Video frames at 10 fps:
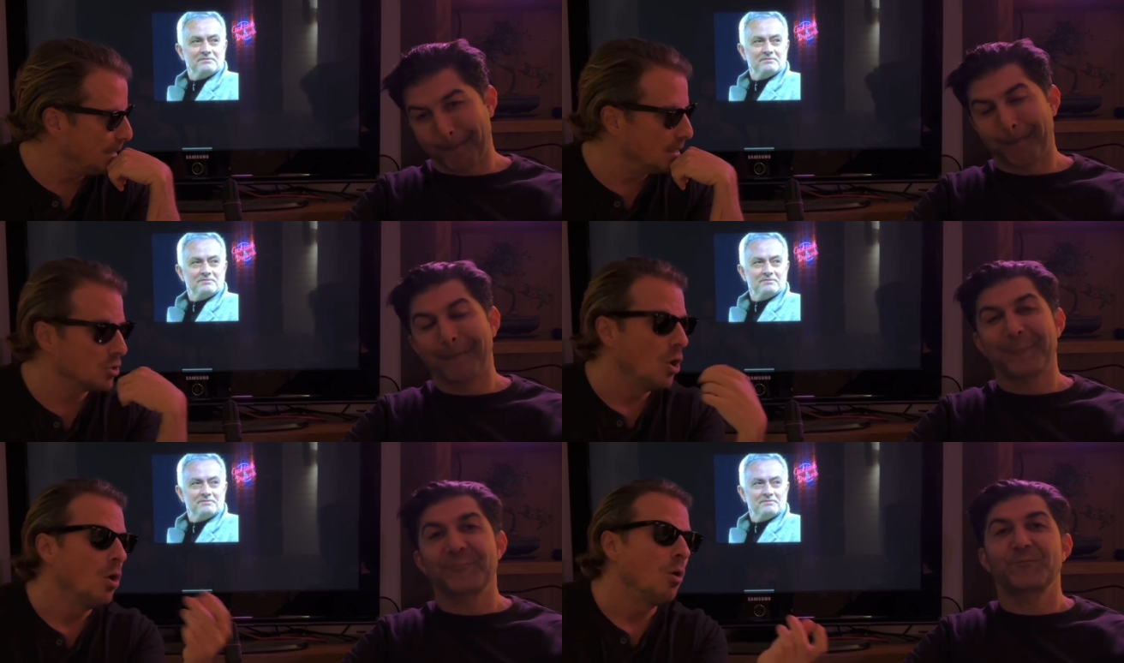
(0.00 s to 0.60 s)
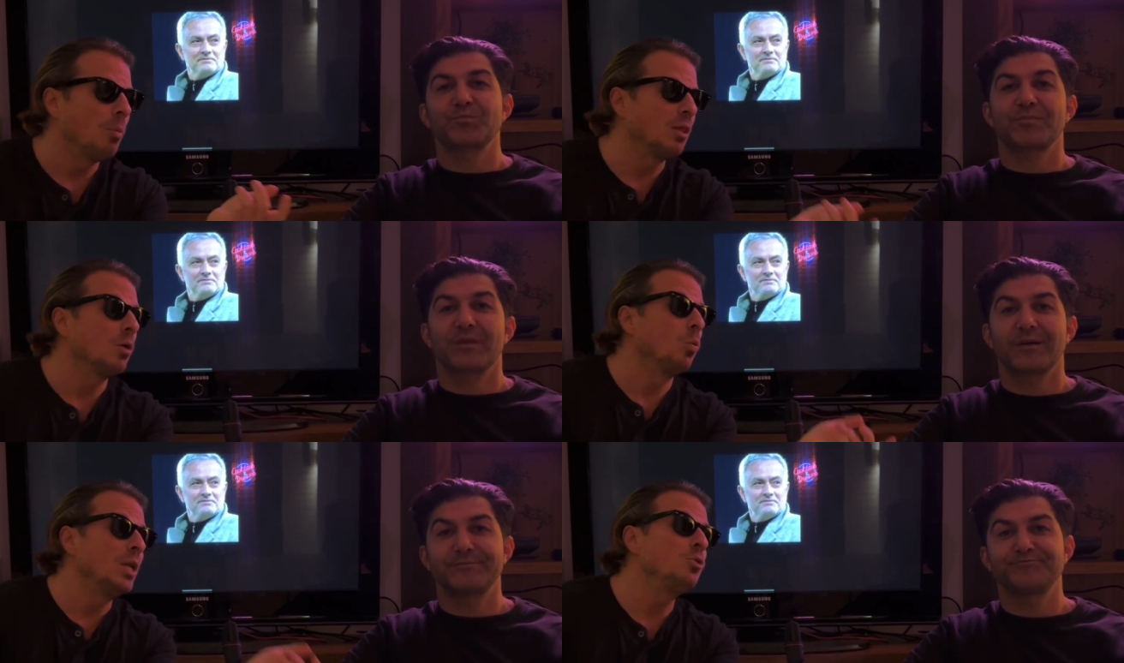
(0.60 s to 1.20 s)
Speaker 1: does. By the
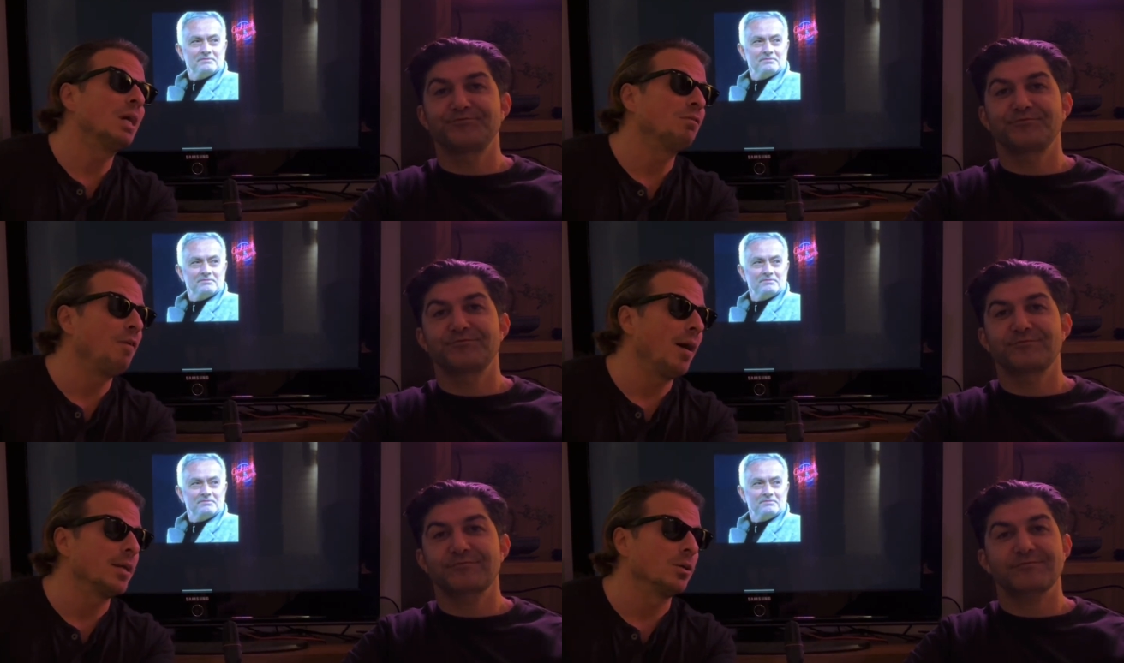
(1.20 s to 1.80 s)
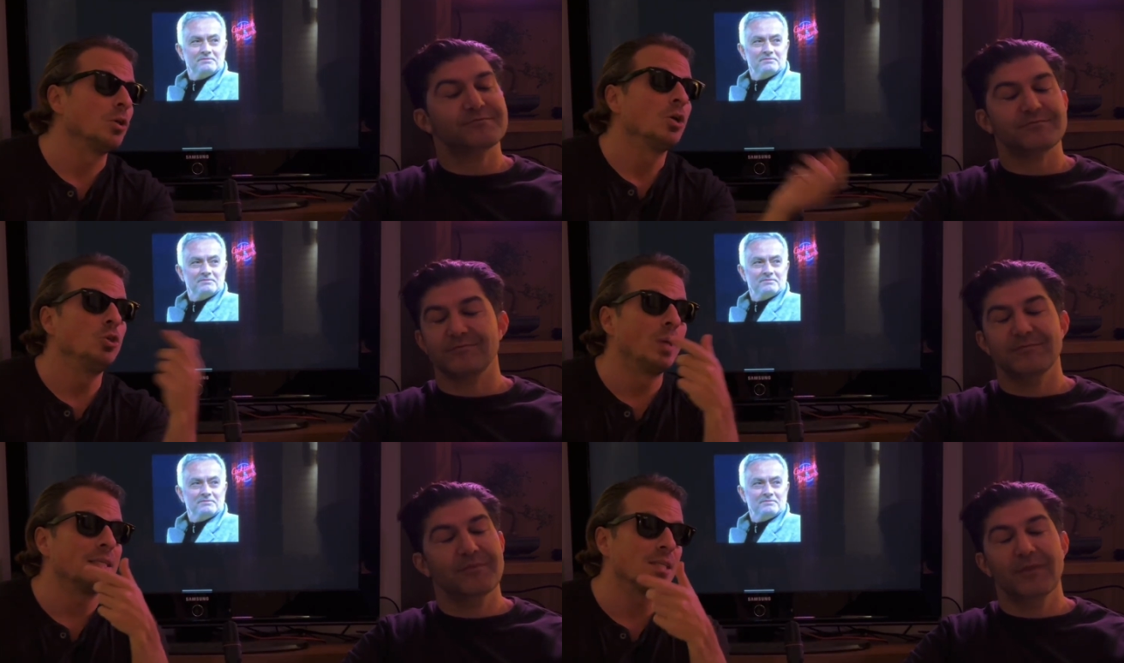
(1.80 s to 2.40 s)
way, when you get fired,
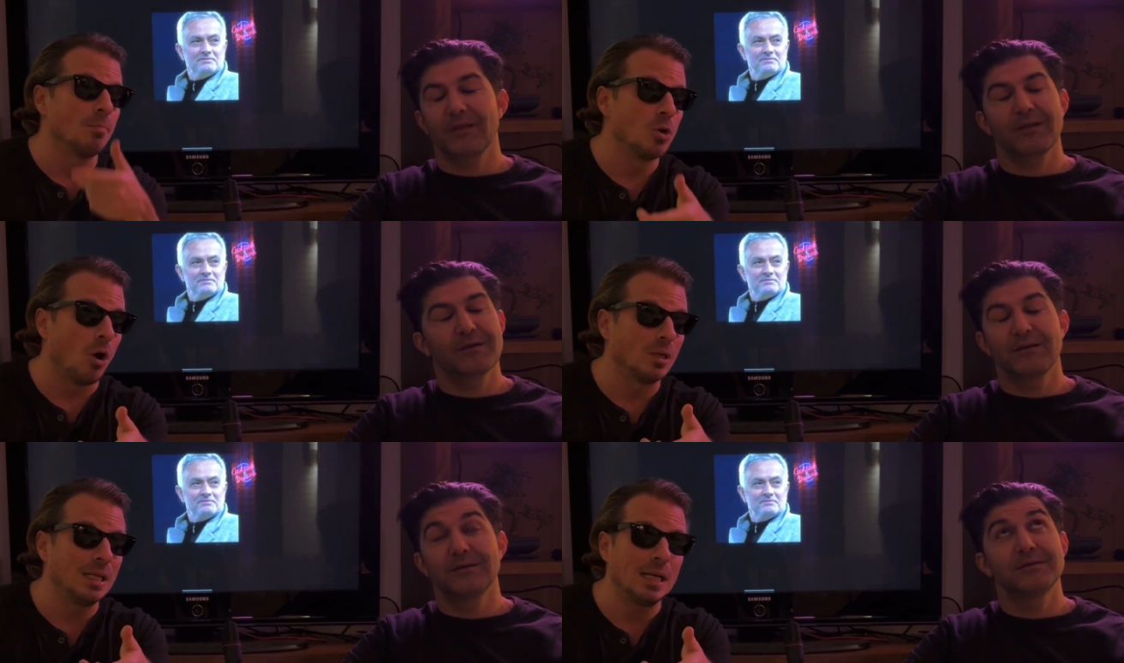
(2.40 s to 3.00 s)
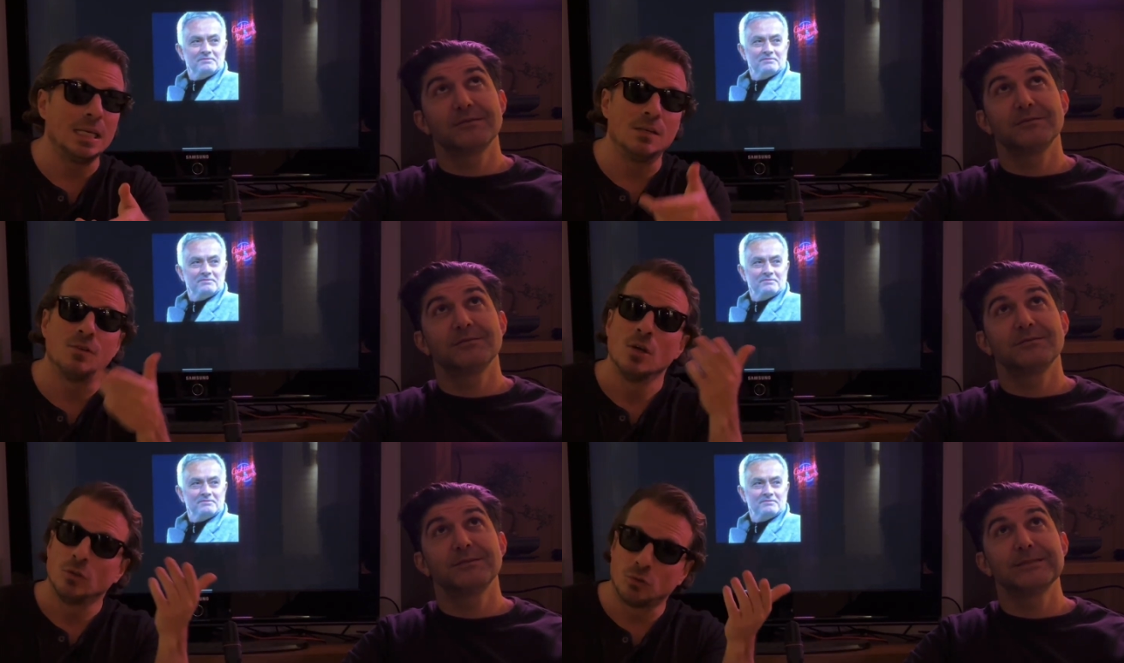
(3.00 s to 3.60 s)
you get some gardening leave,
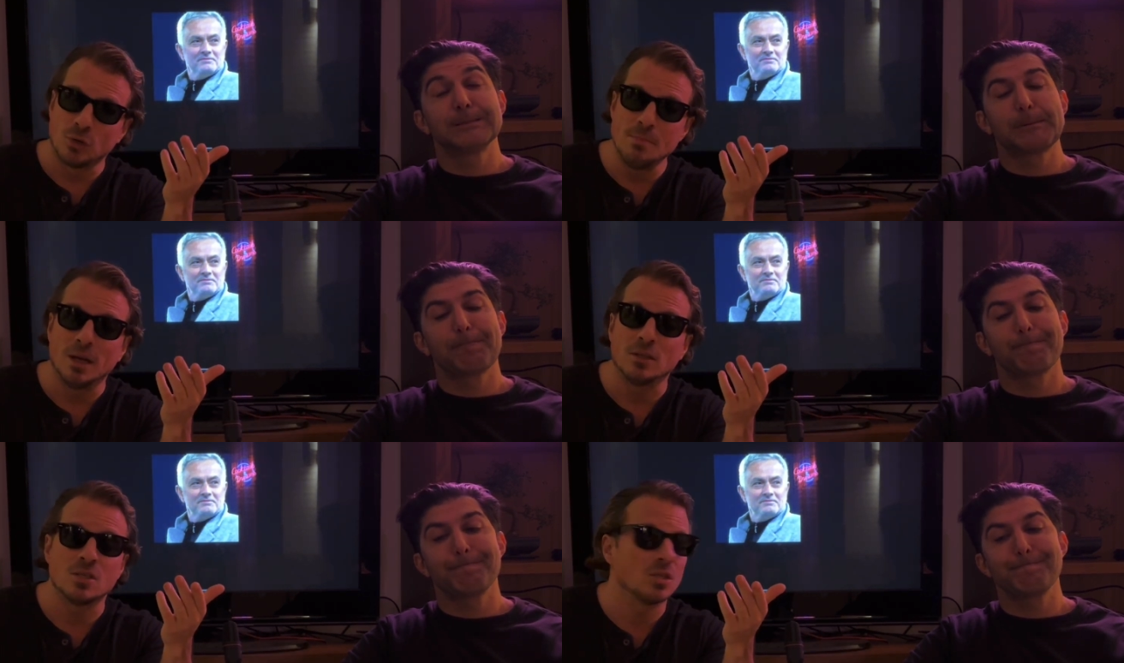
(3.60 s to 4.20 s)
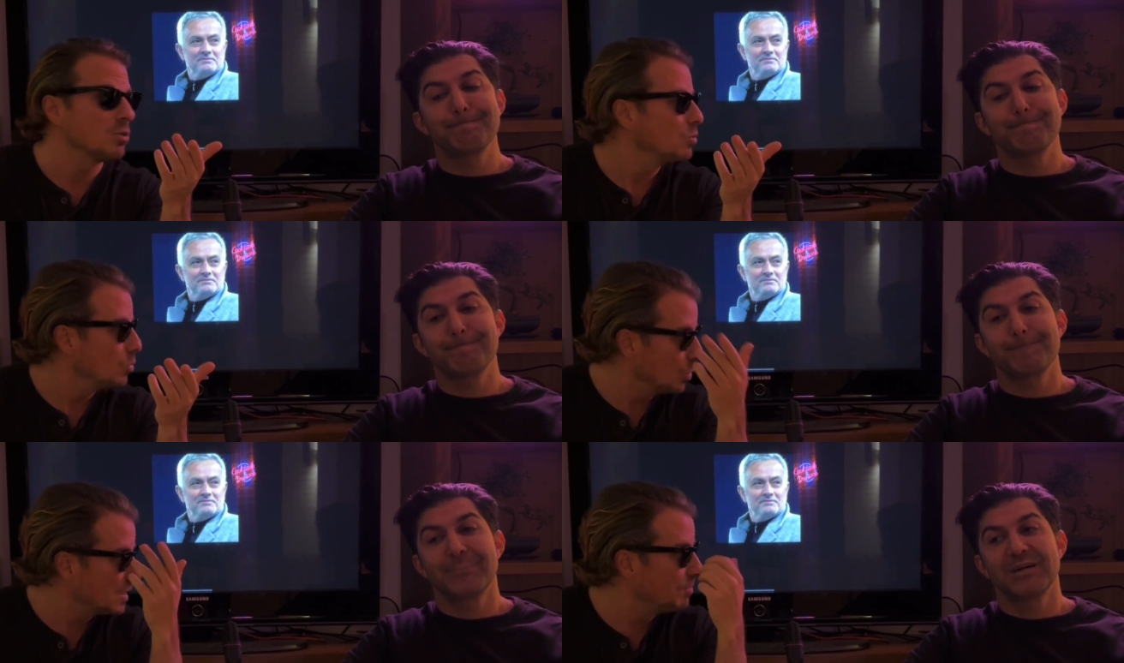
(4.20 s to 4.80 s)
three months
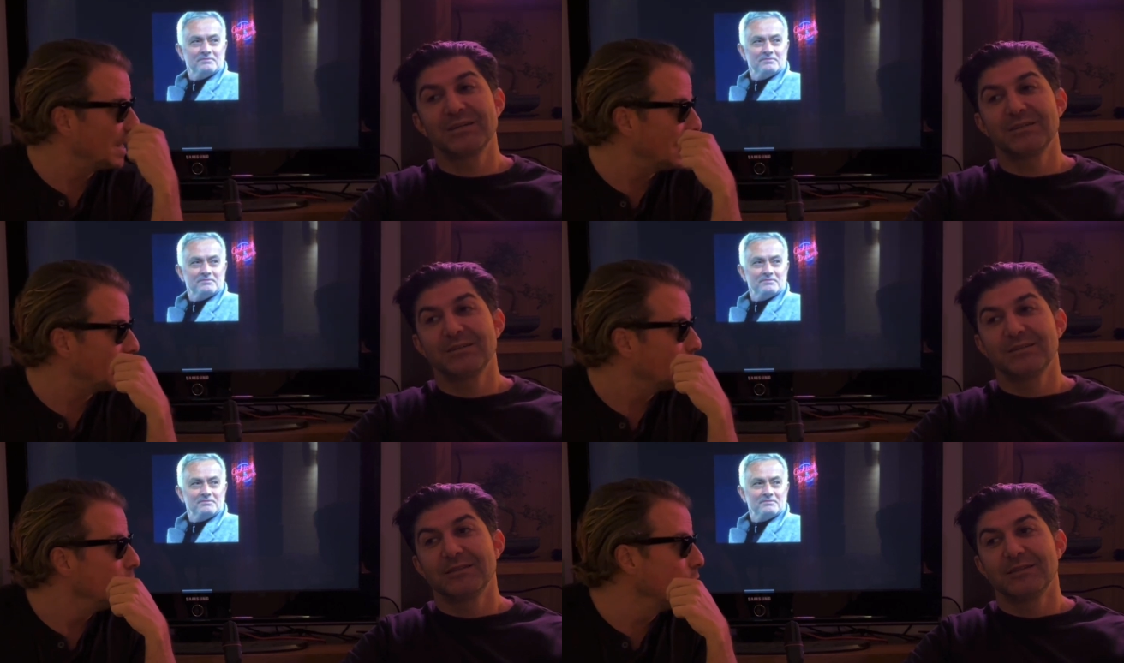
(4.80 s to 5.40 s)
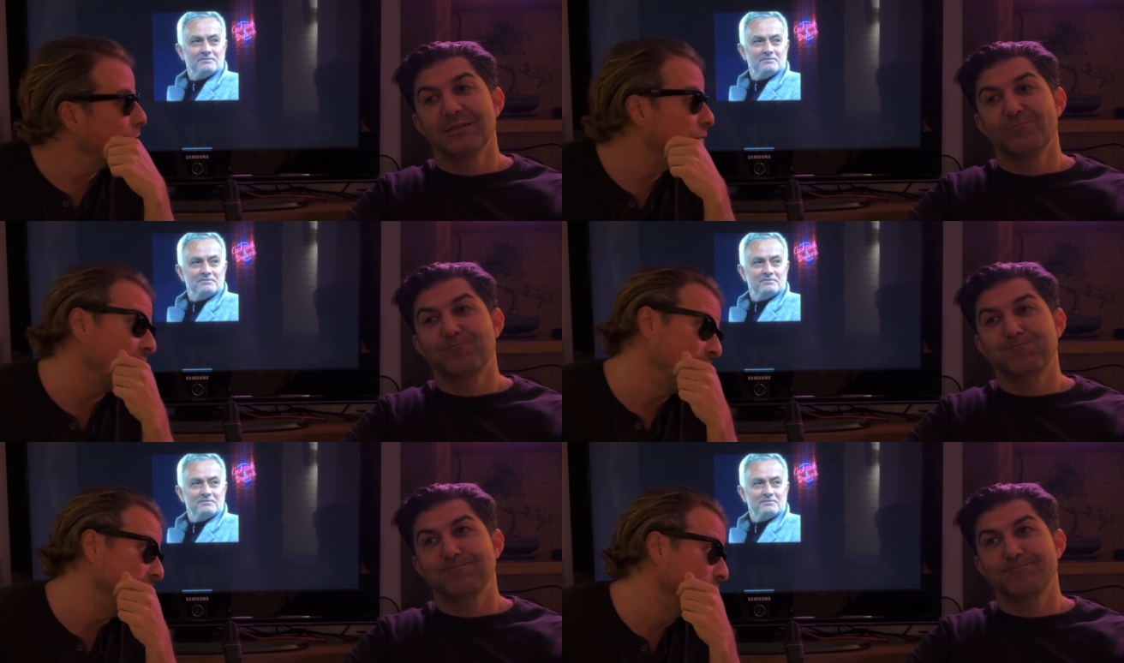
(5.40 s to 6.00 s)
or something like that. Not
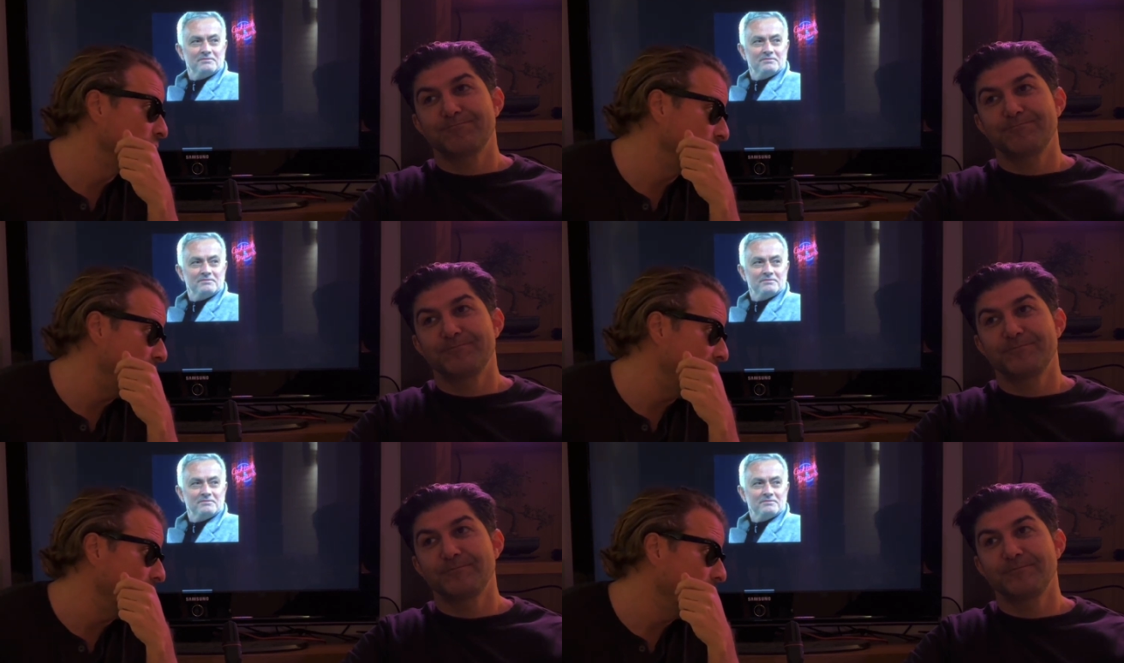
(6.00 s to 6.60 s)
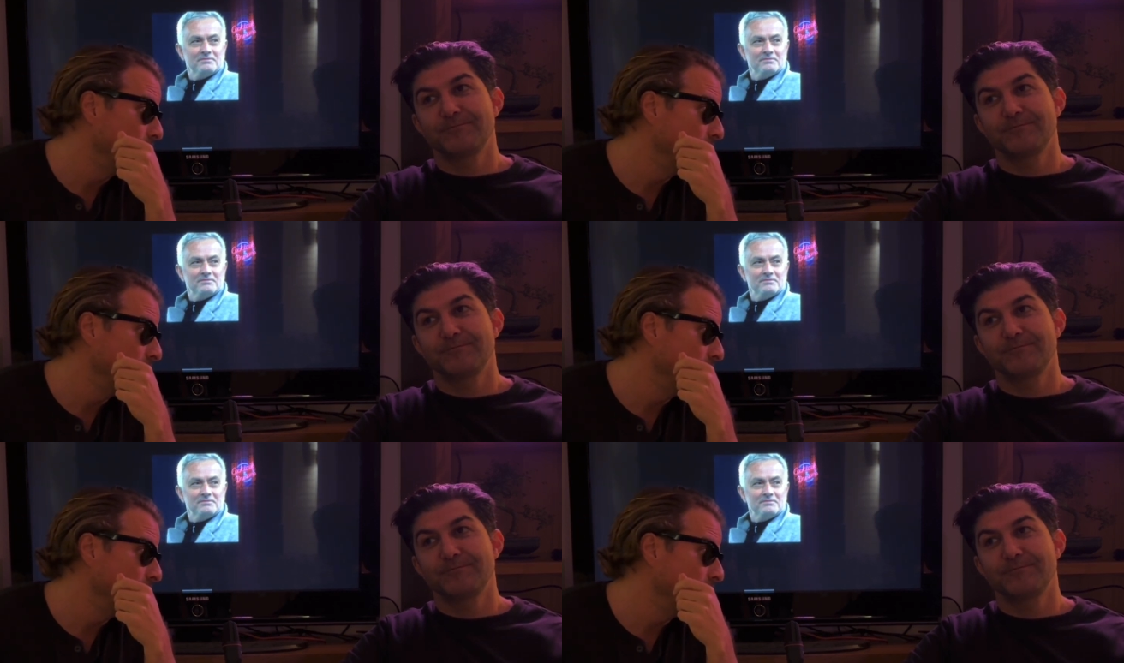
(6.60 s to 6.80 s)
five years of pay.